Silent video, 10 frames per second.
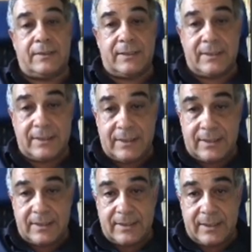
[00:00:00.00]
since this
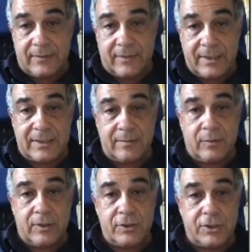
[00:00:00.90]
is a reversible
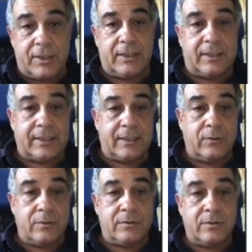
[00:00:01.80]
engine, it can
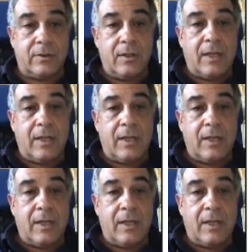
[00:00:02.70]
also